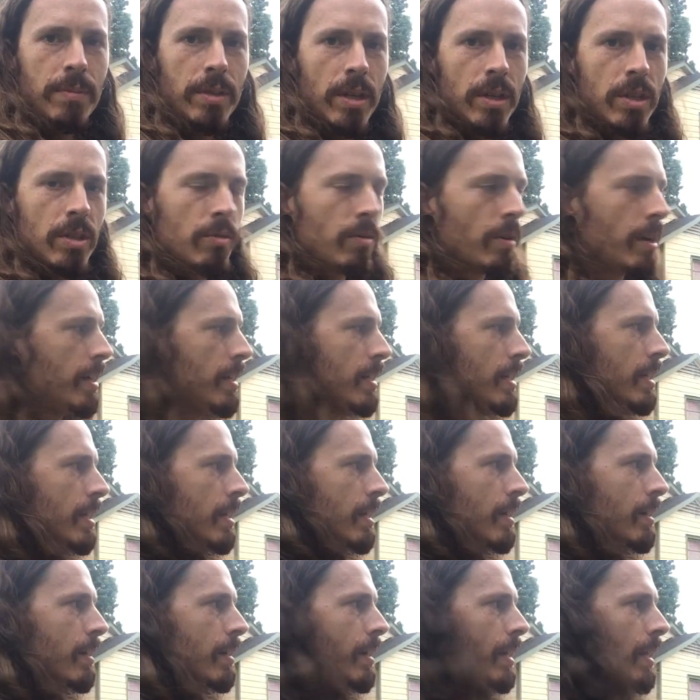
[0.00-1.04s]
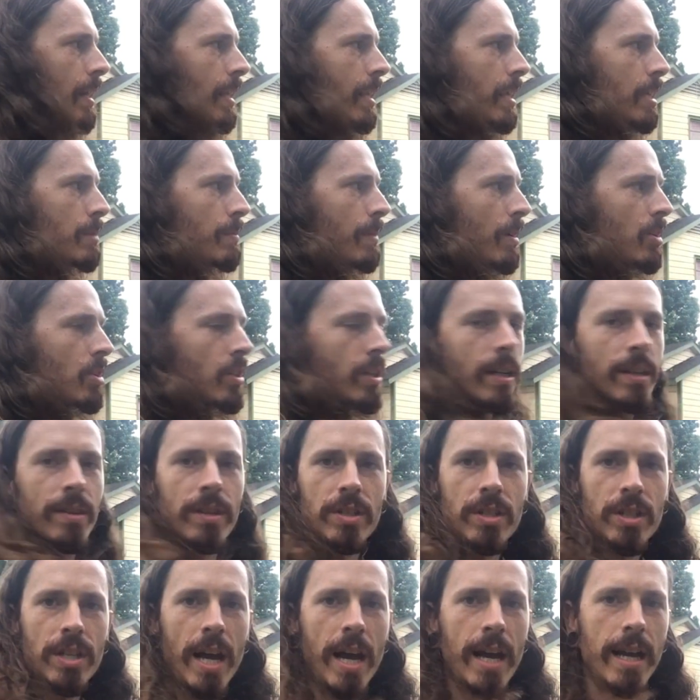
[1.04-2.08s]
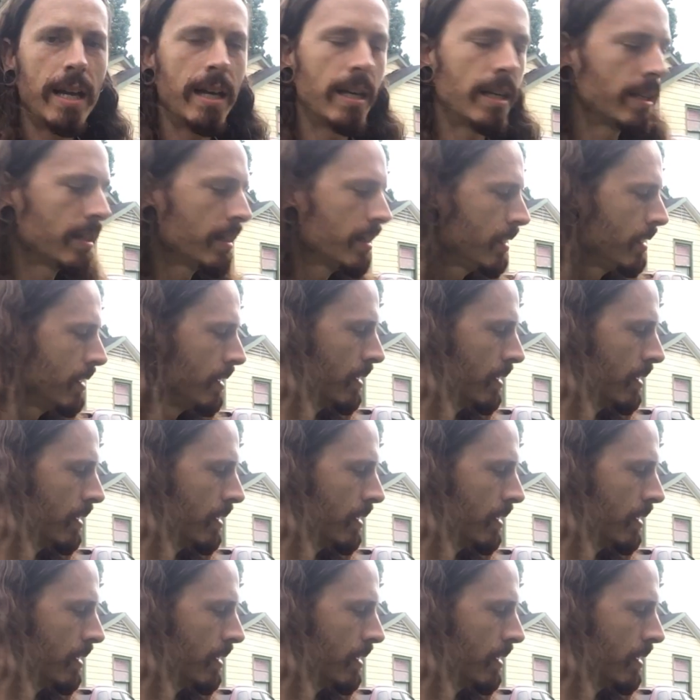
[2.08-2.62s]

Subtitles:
just right here, and especially on the scion.